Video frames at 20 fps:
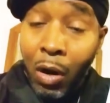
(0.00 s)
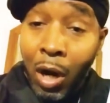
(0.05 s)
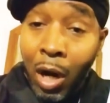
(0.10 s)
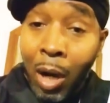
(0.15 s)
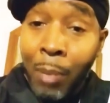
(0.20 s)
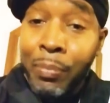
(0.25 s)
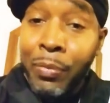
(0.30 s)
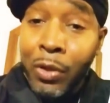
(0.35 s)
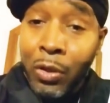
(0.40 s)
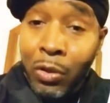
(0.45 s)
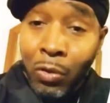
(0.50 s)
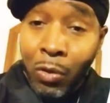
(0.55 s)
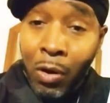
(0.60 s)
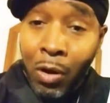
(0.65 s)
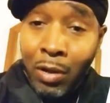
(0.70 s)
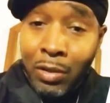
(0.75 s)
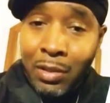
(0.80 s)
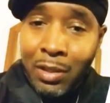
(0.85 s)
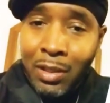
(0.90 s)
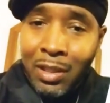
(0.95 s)
up the
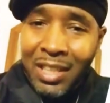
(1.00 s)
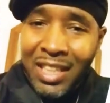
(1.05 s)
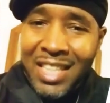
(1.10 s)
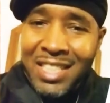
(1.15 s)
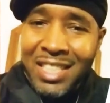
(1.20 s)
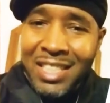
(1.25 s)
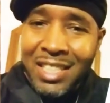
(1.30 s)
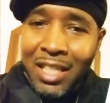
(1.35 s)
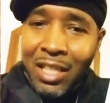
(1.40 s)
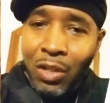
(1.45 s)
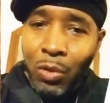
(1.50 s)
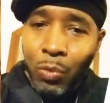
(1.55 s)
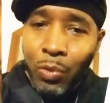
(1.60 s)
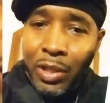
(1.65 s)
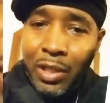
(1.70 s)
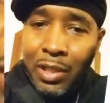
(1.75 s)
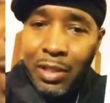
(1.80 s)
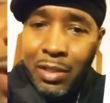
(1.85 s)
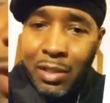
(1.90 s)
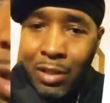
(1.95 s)
cross, that's dealing
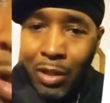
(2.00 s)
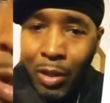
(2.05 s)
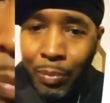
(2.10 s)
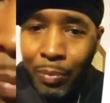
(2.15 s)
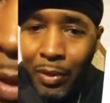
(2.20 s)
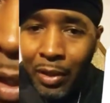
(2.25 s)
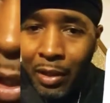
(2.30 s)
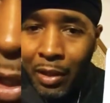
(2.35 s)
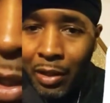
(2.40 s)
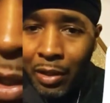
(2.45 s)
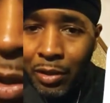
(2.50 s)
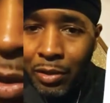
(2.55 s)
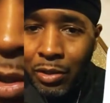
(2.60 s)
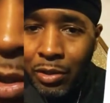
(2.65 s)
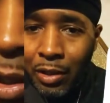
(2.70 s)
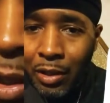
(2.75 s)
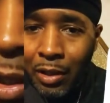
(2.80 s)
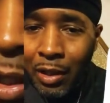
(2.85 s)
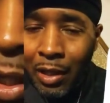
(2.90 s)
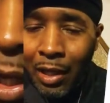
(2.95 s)
with the serpent
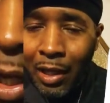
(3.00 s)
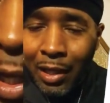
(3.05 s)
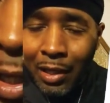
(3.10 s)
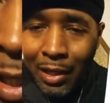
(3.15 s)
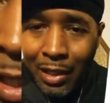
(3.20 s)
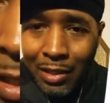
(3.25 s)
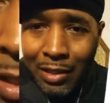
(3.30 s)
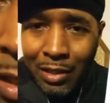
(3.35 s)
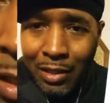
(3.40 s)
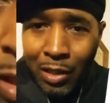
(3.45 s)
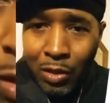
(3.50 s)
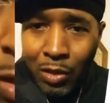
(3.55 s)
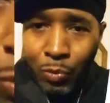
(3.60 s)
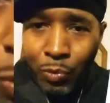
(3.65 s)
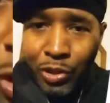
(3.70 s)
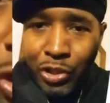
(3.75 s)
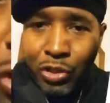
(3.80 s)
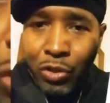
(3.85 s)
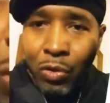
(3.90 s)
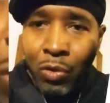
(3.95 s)
energy. That's dealing
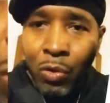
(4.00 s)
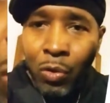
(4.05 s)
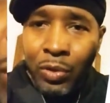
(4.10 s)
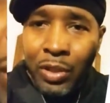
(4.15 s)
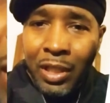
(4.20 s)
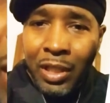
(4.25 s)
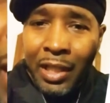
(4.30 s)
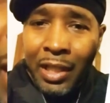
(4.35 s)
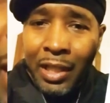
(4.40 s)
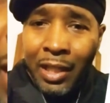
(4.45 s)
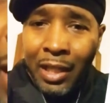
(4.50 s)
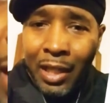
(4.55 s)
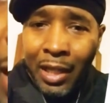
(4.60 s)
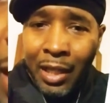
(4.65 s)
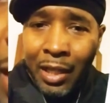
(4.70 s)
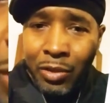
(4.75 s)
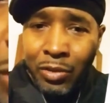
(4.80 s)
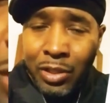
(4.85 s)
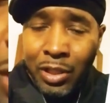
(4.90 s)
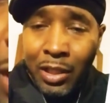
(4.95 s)
with your kundalini
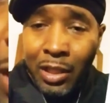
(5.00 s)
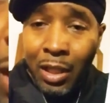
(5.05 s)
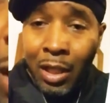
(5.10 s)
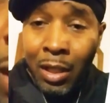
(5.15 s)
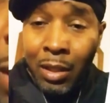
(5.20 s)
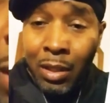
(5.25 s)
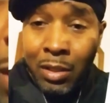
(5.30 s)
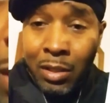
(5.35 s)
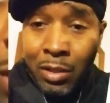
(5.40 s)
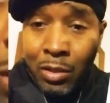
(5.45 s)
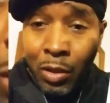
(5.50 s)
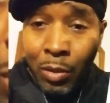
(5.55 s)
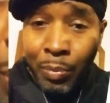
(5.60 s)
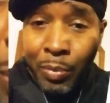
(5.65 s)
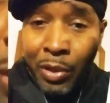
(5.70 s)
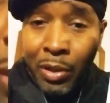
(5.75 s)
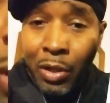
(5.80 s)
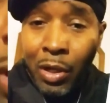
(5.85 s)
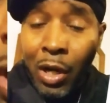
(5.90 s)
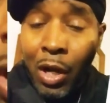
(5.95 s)
energy of the
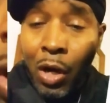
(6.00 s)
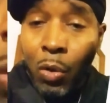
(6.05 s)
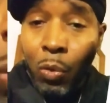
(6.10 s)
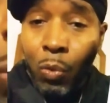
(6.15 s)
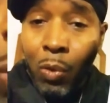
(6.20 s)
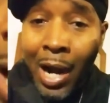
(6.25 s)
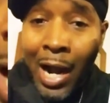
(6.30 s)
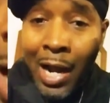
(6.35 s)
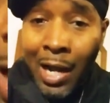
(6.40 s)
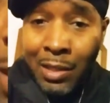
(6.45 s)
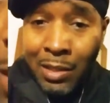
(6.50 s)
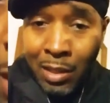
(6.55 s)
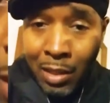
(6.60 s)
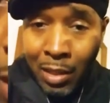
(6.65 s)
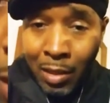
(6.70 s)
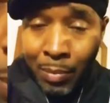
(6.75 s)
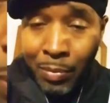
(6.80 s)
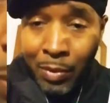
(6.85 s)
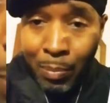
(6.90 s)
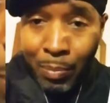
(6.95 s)
serpent rising
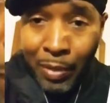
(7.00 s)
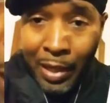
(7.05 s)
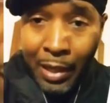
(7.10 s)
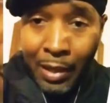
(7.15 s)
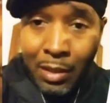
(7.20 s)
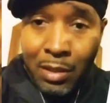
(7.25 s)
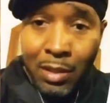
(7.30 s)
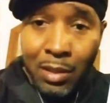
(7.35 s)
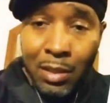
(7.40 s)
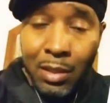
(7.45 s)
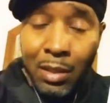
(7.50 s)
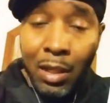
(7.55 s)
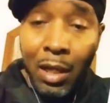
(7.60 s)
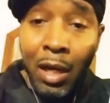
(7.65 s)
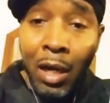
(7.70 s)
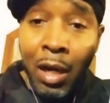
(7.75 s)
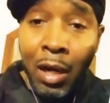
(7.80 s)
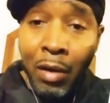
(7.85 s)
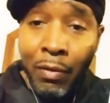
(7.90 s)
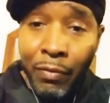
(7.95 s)
up the base
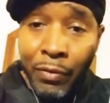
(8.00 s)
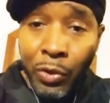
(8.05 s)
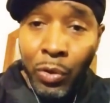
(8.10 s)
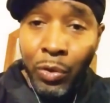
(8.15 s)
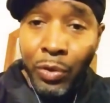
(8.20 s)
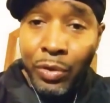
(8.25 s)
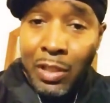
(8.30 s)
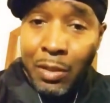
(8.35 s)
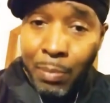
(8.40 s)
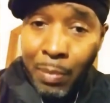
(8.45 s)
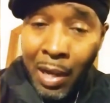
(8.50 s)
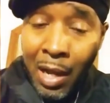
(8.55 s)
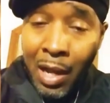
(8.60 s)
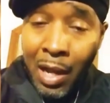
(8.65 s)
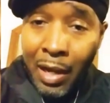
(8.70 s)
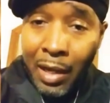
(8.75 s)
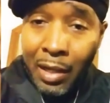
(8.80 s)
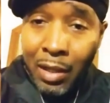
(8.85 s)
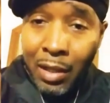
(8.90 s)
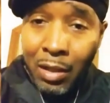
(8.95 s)
of your
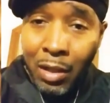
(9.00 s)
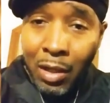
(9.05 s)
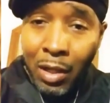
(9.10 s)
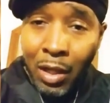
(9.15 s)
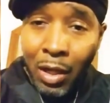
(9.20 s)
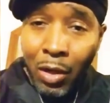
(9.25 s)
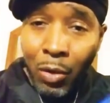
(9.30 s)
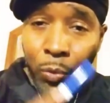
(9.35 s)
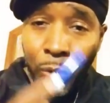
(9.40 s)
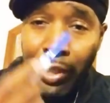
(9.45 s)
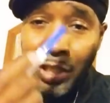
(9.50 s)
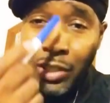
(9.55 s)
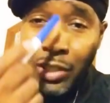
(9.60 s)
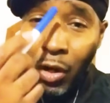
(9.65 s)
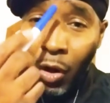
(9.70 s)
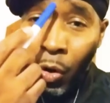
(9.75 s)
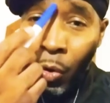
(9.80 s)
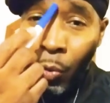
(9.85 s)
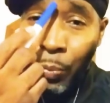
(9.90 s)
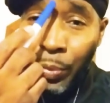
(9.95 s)
spine, which
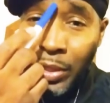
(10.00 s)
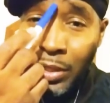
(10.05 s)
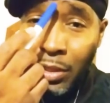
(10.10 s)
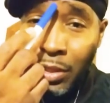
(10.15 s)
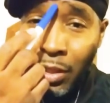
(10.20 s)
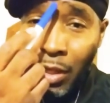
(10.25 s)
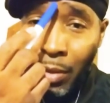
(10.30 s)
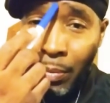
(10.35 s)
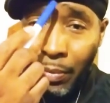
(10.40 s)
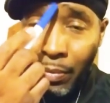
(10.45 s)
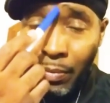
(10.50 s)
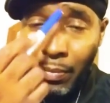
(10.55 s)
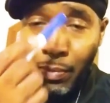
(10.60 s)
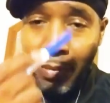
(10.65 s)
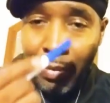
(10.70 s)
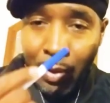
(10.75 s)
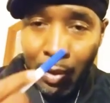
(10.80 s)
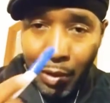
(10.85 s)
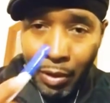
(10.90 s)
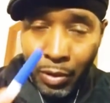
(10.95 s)
opens up
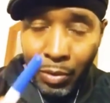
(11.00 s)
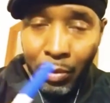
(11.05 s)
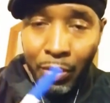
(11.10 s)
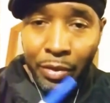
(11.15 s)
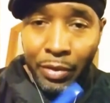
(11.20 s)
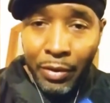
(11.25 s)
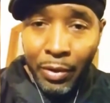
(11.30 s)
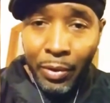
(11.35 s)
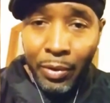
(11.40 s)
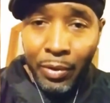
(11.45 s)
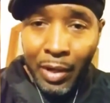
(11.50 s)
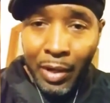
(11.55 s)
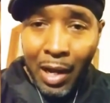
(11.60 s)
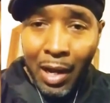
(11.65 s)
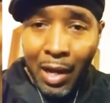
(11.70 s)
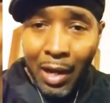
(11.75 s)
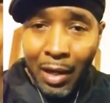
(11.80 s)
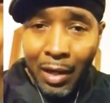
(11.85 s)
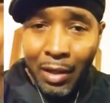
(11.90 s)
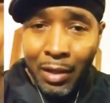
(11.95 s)
your third
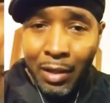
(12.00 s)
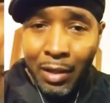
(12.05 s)
eye.